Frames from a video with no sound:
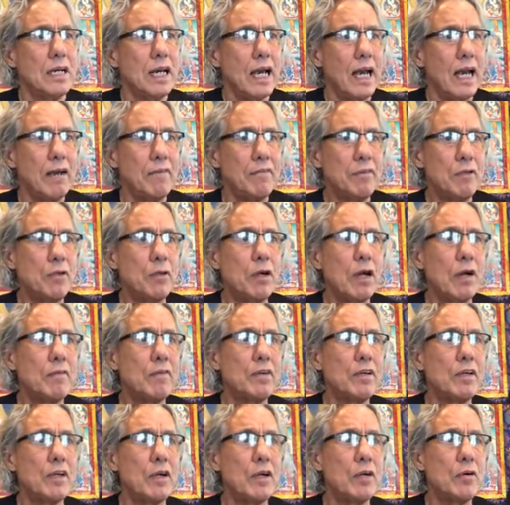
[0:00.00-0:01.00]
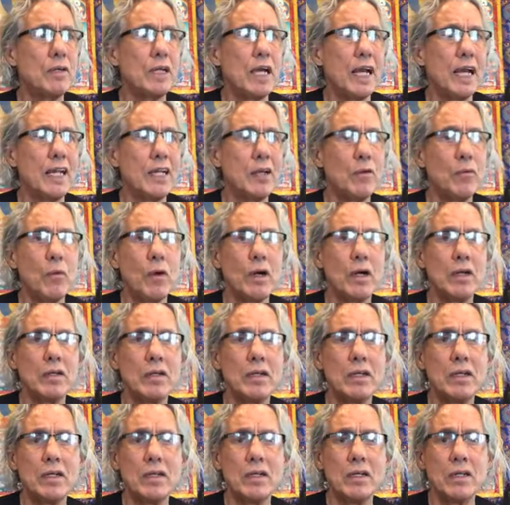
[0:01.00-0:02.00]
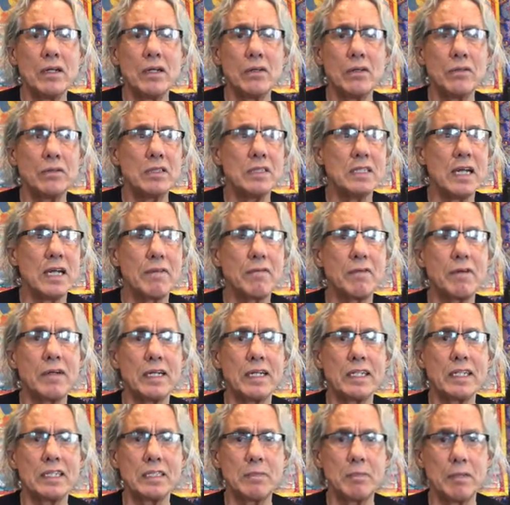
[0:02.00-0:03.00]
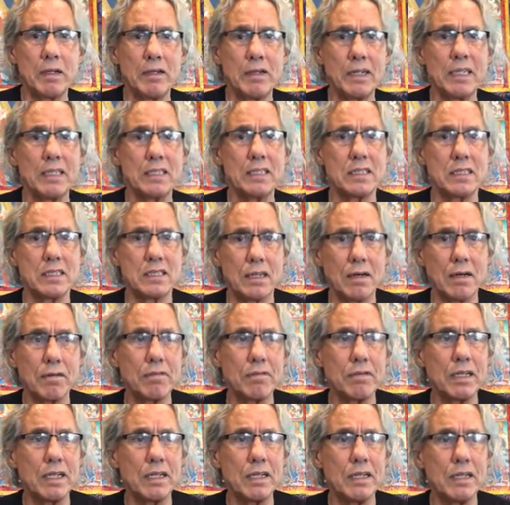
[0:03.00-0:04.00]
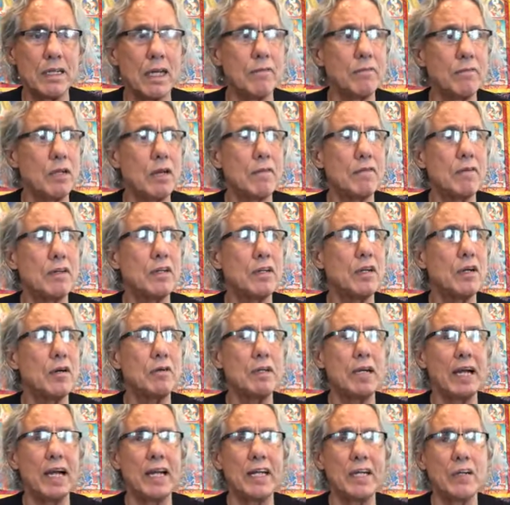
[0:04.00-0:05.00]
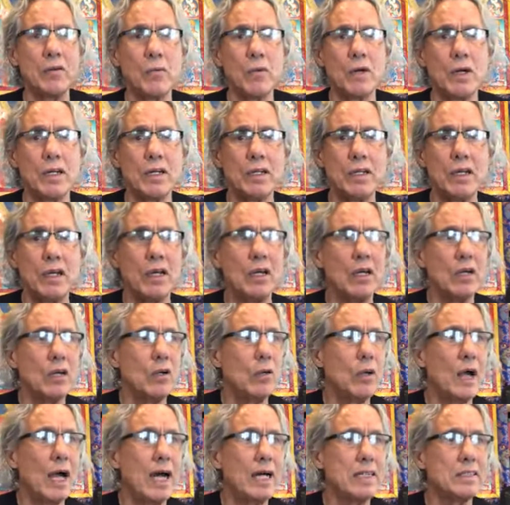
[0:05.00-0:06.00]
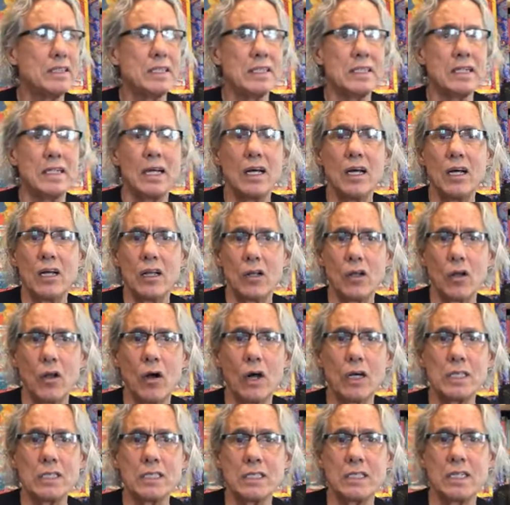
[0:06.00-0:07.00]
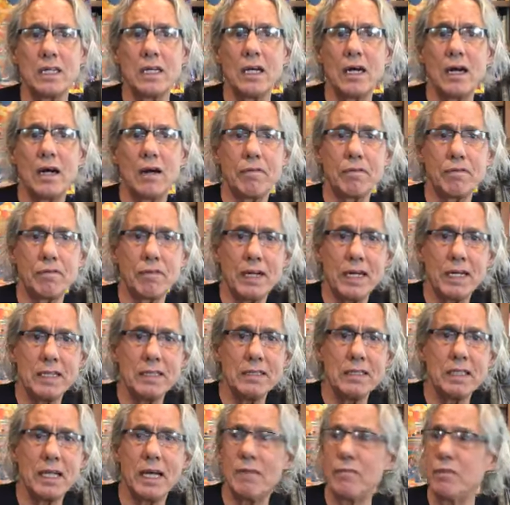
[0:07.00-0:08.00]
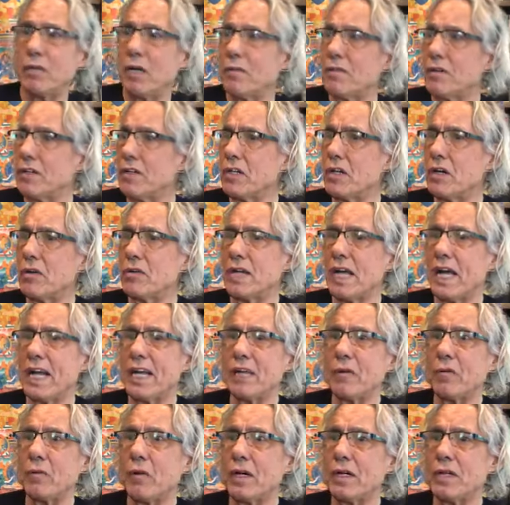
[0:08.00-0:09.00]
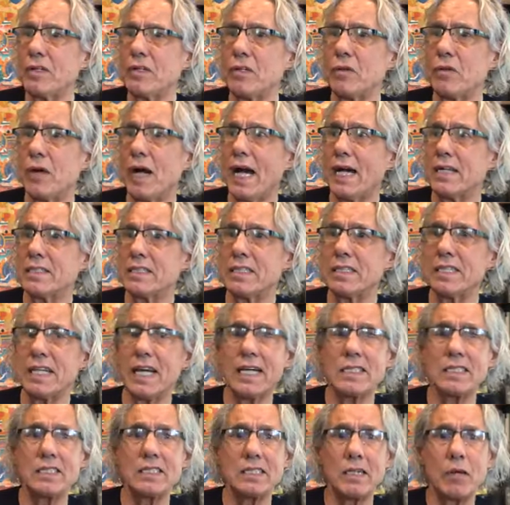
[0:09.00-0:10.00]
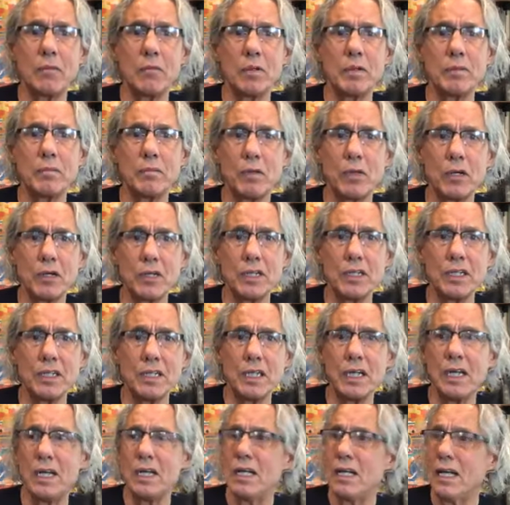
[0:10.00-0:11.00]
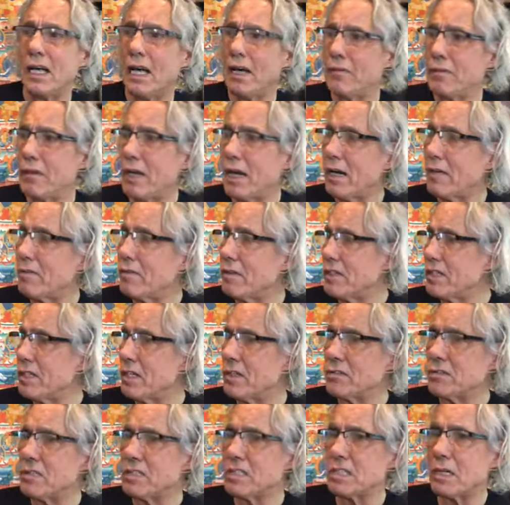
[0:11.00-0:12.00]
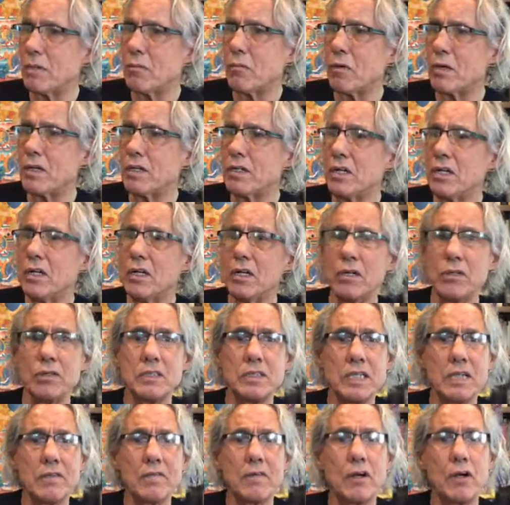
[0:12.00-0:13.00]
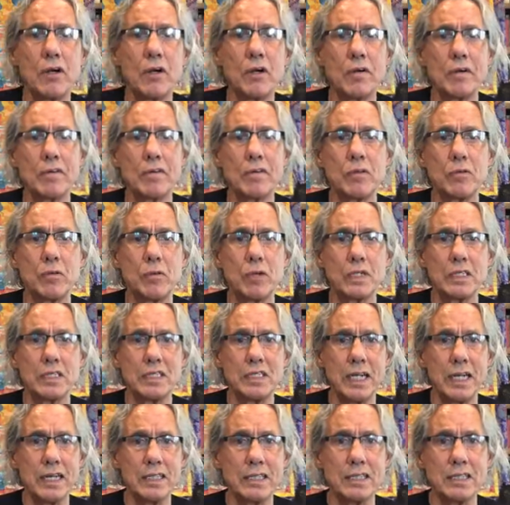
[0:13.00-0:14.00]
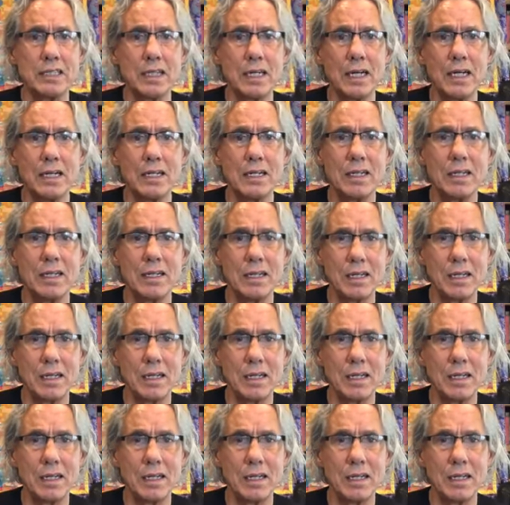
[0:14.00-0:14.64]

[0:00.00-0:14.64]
Have you ever known anyone who's never experienced suffering? Have you ever known anyone who hasn't lost a friend? Have you ever known anyone who hasn't had someone murdered? Have you ever known someone who's never heard of the word genocide?